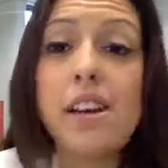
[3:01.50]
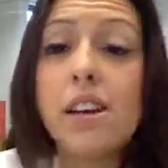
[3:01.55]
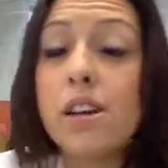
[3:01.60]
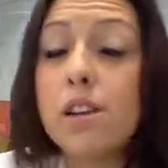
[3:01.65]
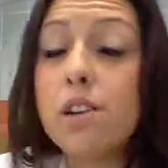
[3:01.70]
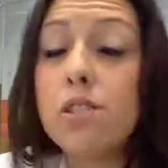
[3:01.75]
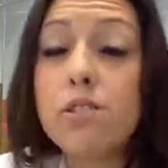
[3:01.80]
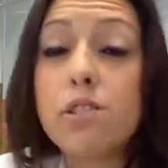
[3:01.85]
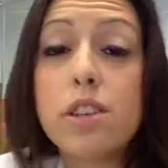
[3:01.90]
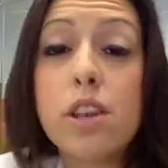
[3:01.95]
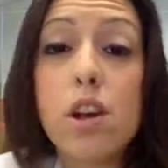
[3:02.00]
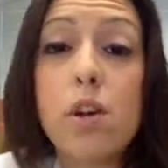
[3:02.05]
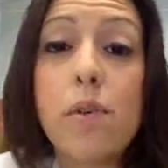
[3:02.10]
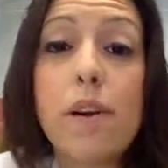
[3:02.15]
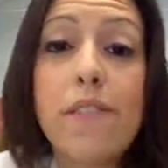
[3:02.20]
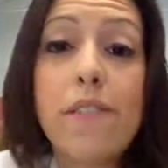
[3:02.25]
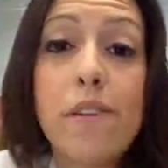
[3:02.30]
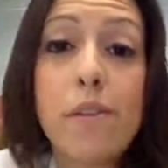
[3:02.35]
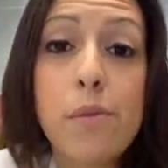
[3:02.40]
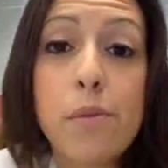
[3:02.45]
you see
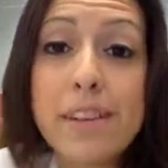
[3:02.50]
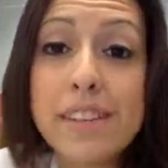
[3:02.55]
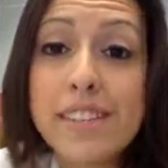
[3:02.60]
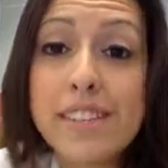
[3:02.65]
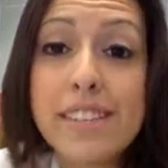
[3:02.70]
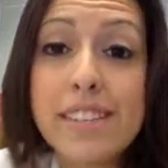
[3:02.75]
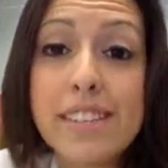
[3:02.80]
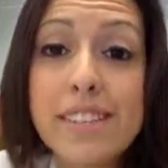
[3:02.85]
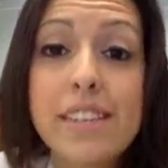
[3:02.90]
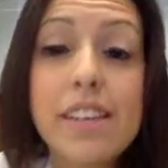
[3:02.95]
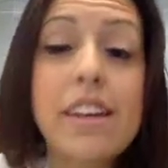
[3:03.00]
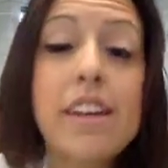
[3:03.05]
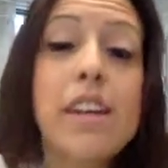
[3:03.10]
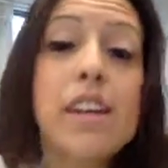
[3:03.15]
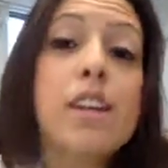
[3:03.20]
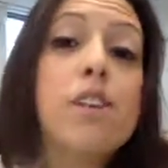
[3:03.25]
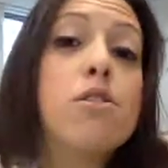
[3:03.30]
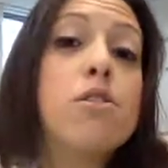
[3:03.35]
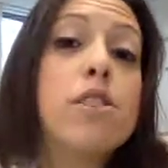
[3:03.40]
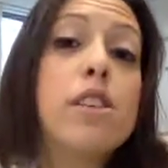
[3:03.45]
whoever reads it,
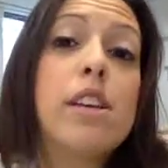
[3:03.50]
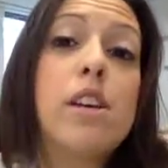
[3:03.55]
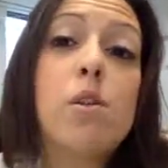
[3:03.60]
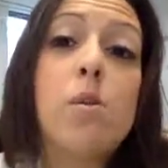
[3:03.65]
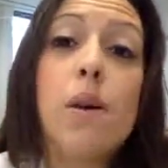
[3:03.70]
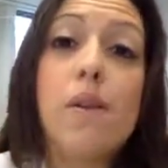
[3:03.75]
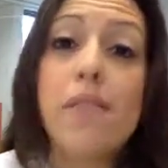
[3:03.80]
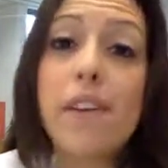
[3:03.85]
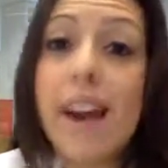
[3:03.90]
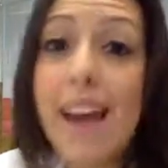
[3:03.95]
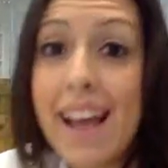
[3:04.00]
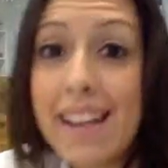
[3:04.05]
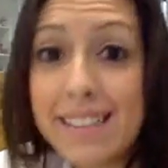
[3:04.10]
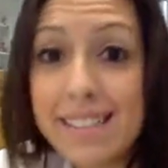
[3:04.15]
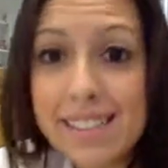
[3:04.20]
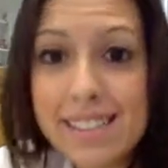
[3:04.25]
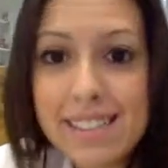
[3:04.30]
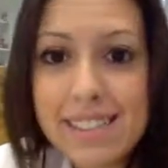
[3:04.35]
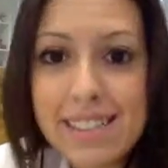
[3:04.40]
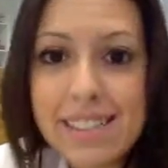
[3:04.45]
you see whoever
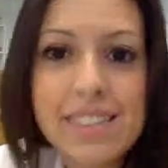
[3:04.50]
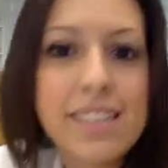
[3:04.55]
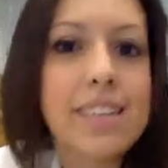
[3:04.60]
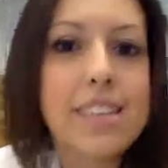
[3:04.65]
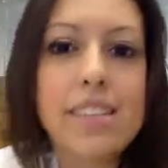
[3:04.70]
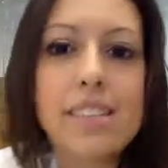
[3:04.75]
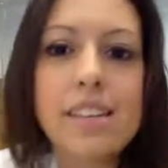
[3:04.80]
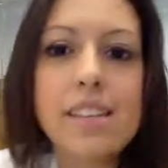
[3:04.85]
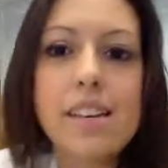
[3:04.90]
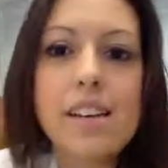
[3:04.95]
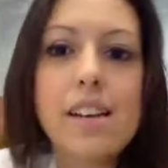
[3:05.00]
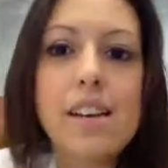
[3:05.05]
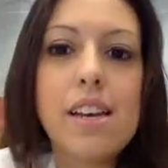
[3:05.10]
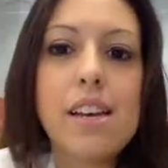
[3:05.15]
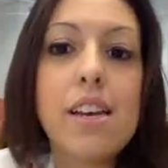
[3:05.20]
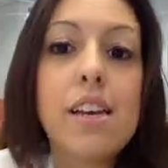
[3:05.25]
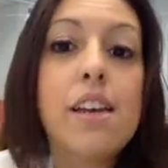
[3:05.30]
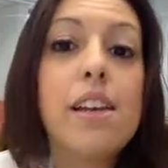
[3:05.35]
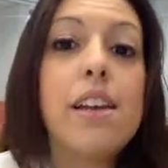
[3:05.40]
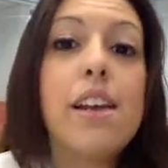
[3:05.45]
answers it,
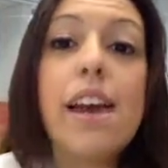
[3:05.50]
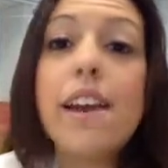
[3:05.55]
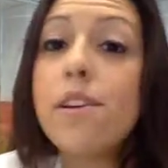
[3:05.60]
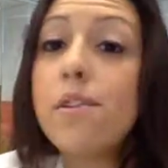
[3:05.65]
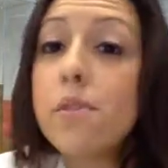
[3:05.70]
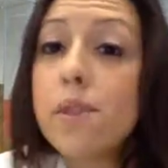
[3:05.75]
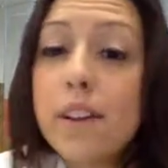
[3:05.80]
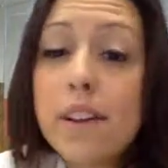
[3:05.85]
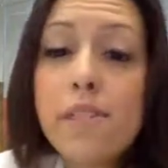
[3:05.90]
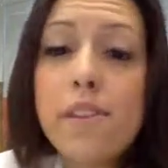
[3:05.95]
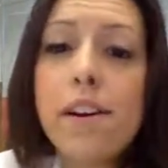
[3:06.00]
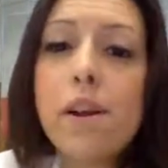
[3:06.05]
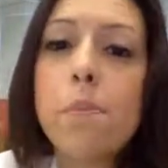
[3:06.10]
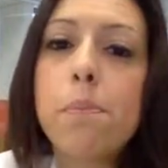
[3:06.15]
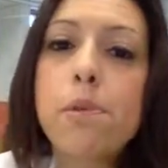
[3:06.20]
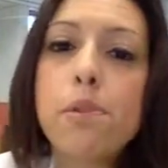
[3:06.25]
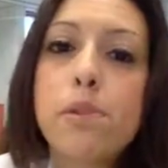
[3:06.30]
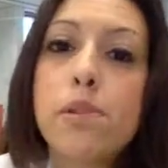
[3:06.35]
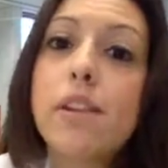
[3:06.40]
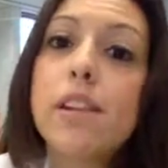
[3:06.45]
and you give an
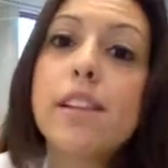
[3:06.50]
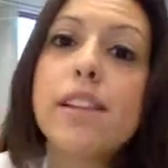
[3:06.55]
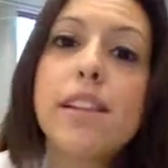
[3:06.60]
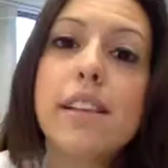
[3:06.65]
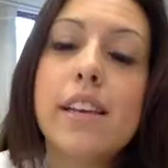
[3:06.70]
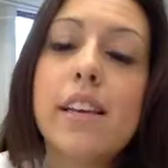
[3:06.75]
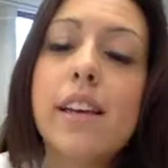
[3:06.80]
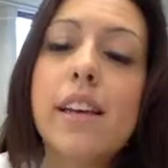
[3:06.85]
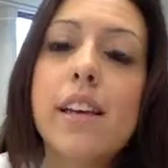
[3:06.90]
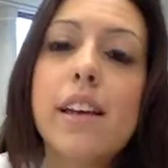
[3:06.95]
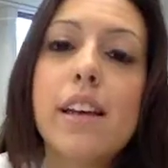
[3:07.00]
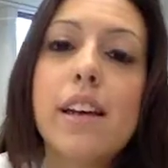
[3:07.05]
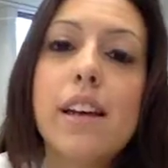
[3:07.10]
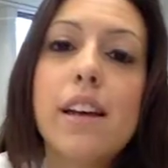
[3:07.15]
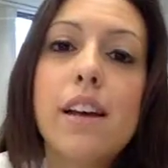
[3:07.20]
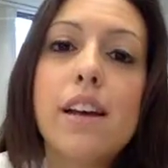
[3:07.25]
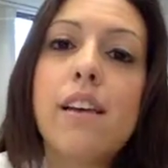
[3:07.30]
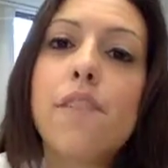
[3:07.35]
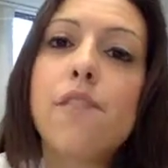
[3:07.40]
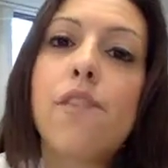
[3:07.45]
opportunity
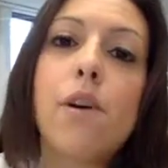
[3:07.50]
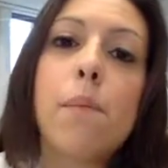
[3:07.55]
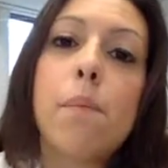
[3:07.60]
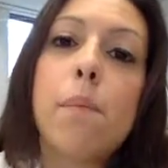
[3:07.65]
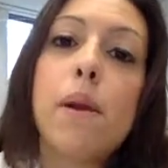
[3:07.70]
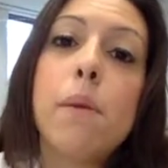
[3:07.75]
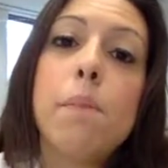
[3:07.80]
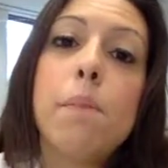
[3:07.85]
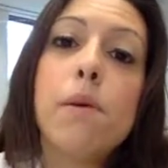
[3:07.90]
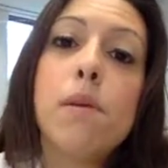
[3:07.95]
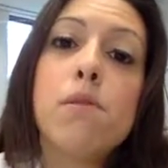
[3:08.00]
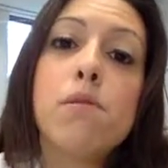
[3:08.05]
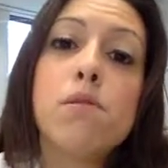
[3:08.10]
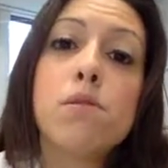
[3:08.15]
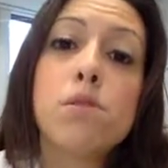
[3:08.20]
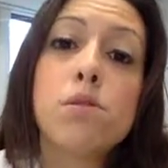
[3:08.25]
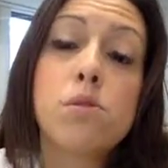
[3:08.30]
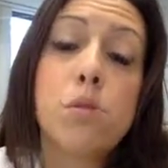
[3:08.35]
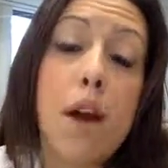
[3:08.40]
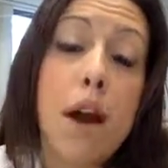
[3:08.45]
for people
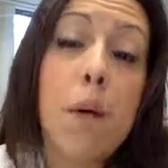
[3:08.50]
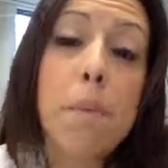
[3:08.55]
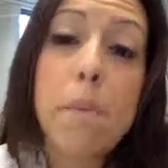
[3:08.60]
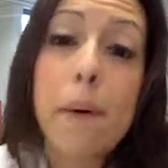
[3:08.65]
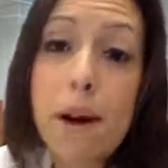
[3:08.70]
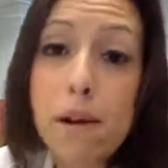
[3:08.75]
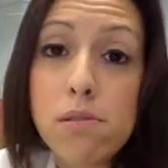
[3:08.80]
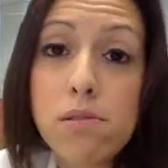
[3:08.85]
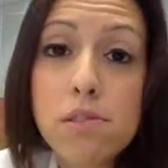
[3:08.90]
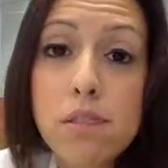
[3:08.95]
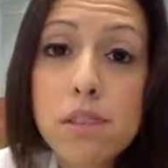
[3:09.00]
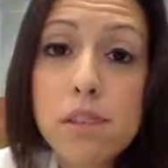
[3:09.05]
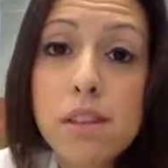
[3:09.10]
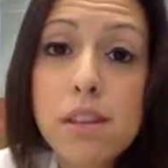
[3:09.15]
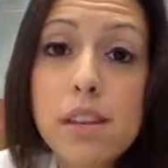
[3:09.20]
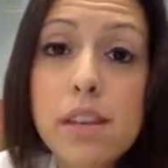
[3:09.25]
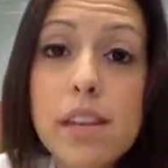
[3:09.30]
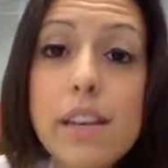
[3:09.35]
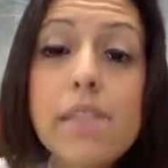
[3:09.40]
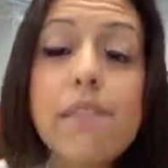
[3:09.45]
to help out
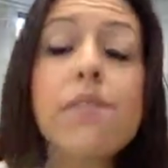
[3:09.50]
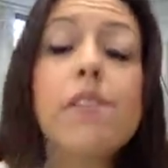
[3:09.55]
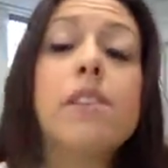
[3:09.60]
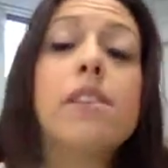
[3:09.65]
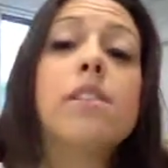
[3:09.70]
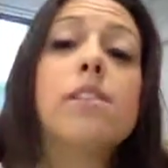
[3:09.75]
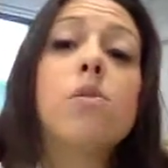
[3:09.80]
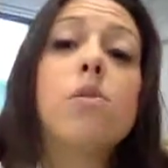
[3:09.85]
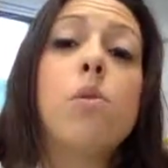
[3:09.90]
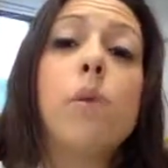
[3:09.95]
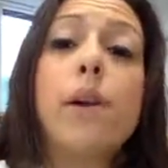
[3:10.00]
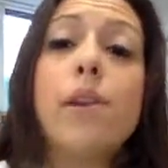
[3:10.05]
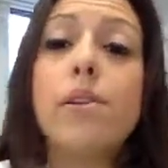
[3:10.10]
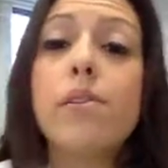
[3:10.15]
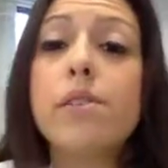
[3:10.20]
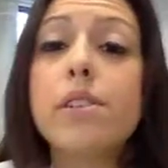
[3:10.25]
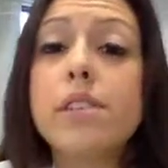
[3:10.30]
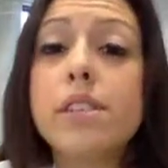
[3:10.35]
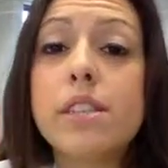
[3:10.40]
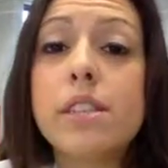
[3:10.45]
even when
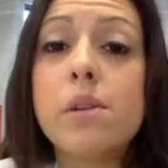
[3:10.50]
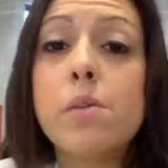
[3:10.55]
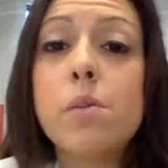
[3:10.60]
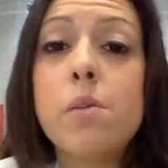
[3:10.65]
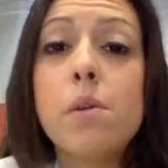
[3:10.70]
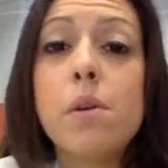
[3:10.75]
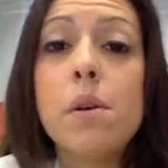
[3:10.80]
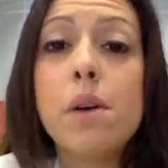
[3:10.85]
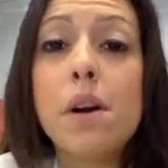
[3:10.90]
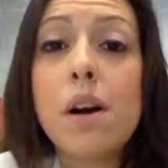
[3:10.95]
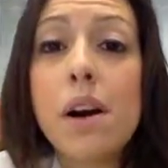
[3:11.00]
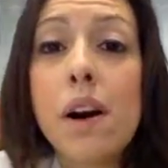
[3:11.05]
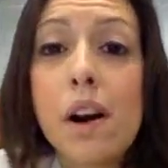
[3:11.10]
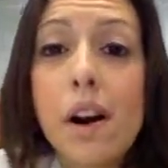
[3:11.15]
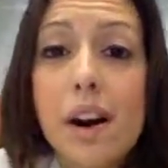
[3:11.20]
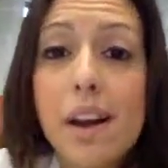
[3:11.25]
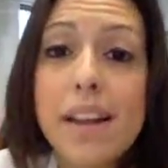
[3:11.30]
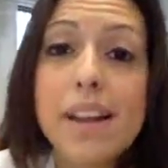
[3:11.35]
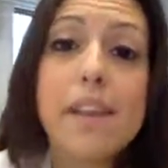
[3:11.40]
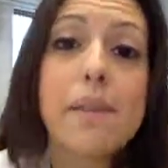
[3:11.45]
you're still
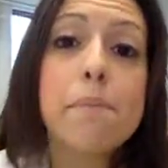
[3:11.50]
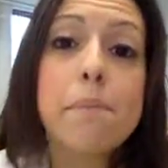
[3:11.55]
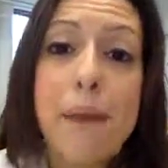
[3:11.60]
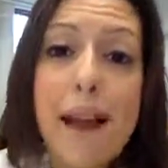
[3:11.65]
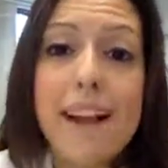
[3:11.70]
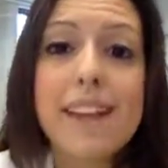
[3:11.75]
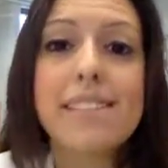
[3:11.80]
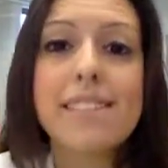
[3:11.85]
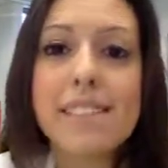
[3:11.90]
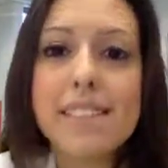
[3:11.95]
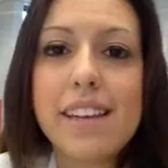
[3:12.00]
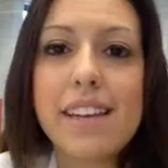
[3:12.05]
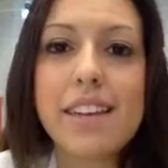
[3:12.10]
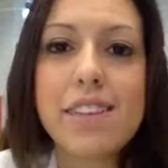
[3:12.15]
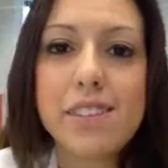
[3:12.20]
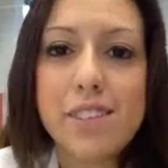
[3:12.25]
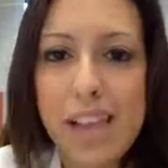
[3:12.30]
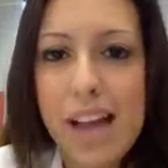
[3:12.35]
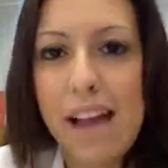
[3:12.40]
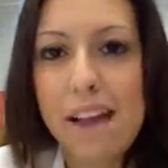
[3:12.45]
in the
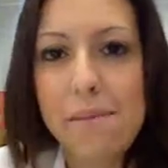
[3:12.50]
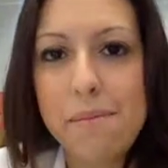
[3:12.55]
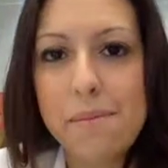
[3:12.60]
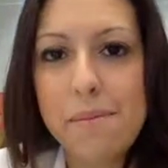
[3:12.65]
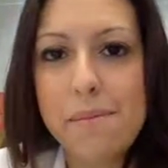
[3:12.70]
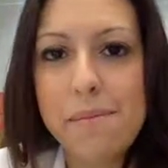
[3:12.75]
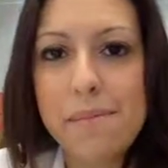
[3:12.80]
backstage time.